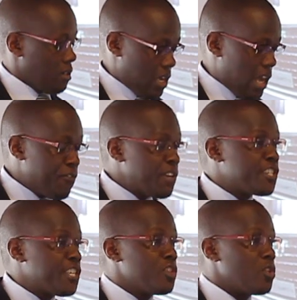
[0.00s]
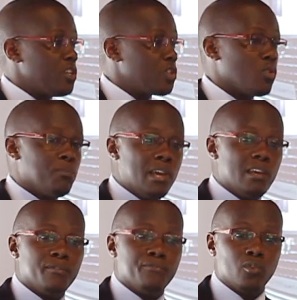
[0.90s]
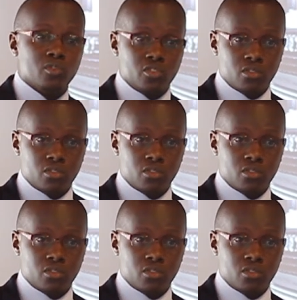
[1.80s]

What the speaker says: Every season it will bear the fruit.